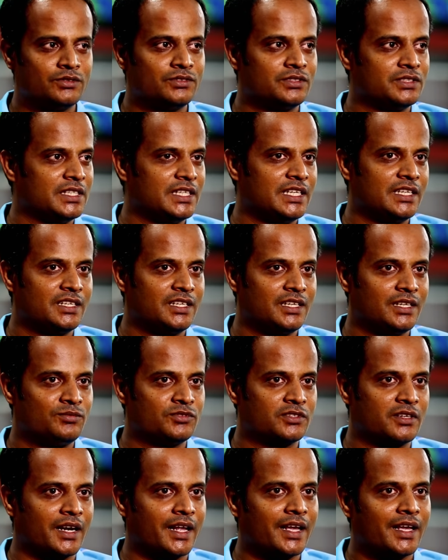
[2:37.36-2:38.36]
you, he
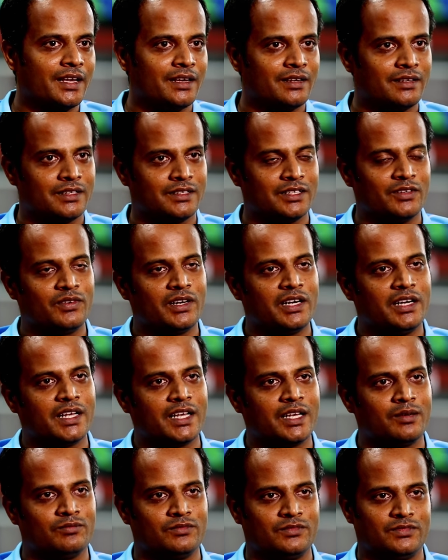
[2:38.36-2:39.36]
keeps crying every
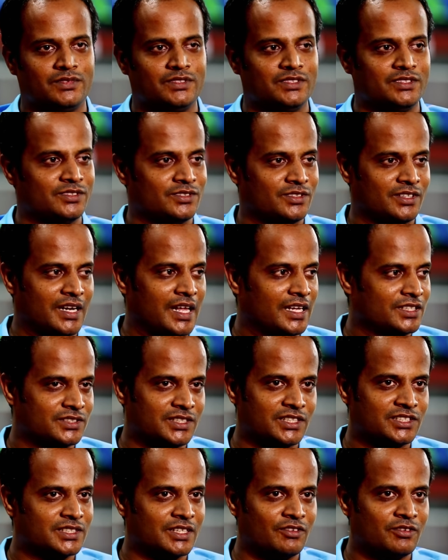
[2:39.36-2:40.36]
time. Uh,
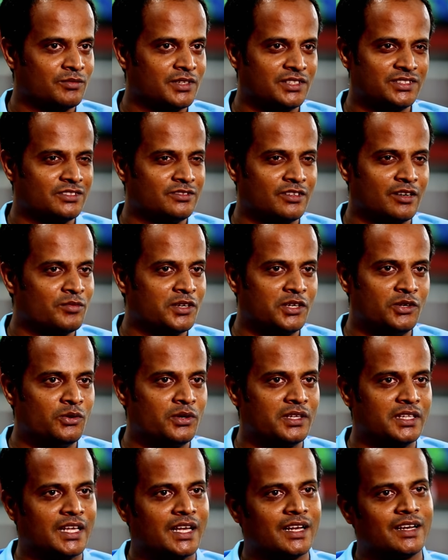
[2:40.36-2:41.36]
last six, seven months, he's not been
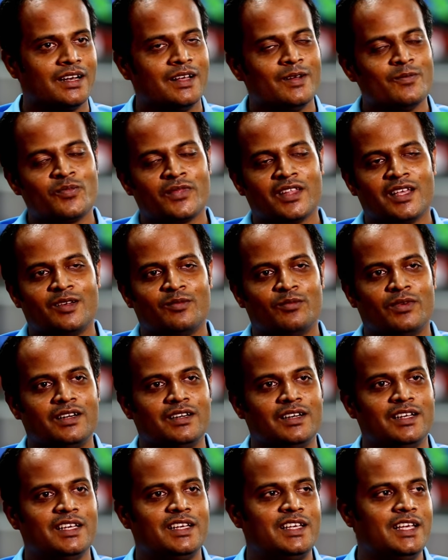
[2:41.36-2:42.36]
doing that.
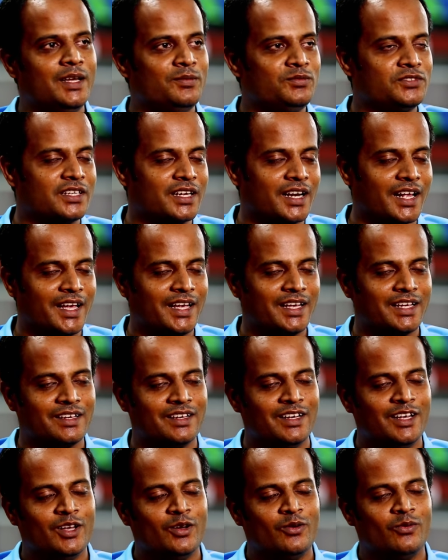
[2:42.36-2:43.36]
But he keeps
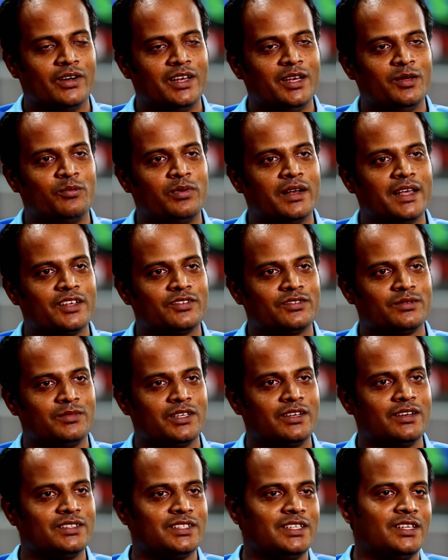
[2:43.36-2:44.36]
crying while he plays
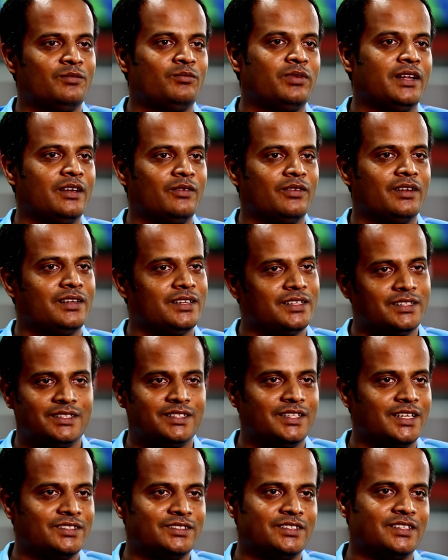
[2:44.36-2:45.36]
because he didn't play well.
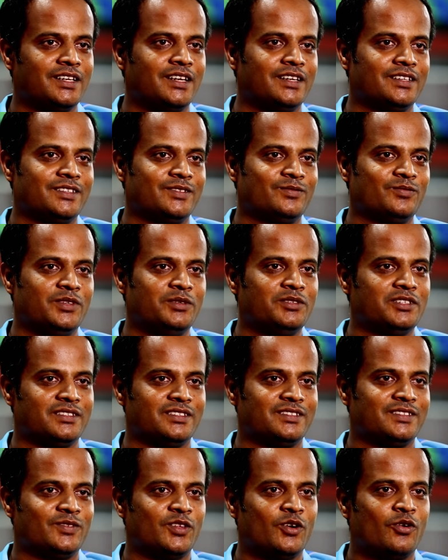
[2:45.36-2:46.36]
He doesn't. I
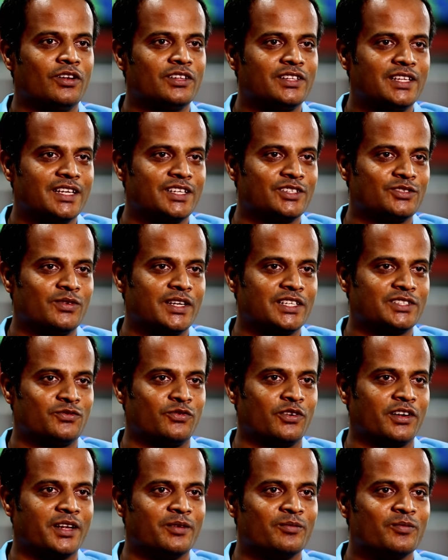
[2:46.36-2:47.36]
mean, the whole thing is waste
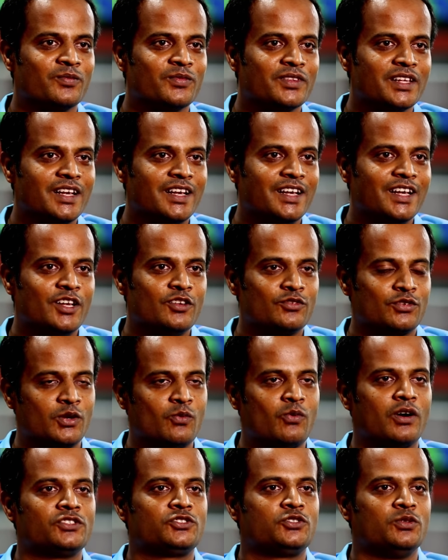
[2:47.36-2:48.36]
for him. So
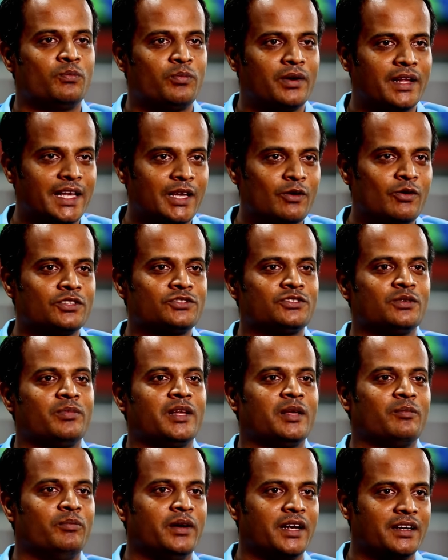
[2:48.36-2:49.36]
he wants to play. He wants to
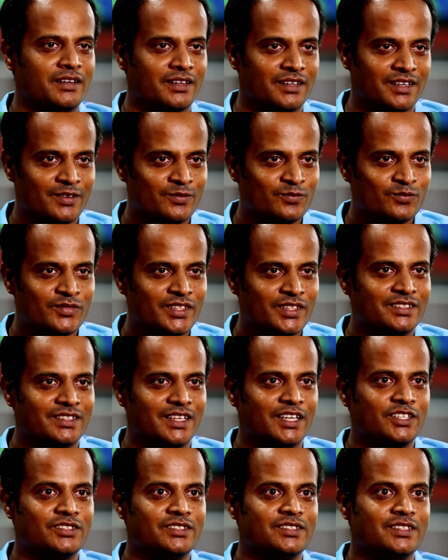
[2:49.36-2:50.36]
play better.
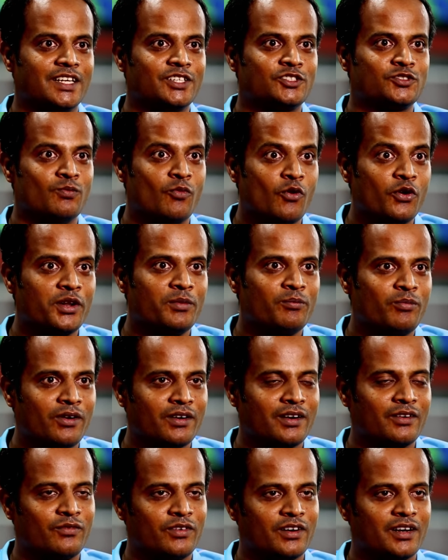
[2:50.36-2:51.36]
That that's more
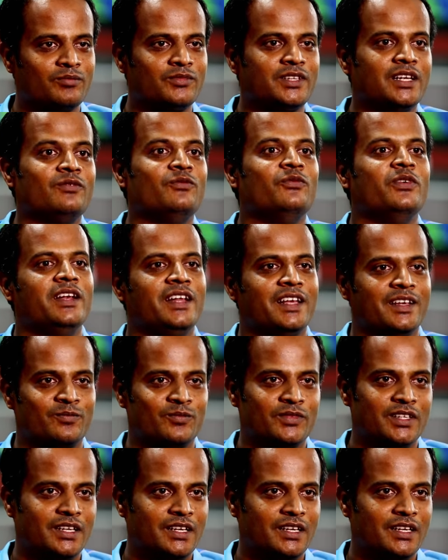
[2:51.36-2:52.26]
important for him than winning.